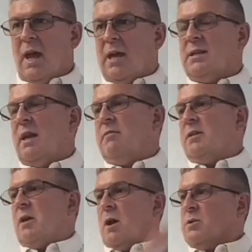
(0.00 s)
And
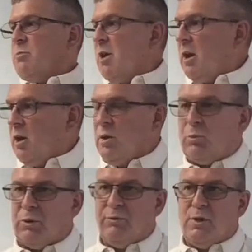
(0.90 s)
David talks about all the
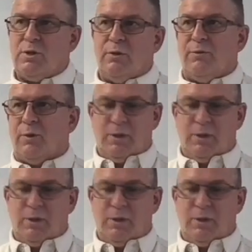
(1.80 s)
provision for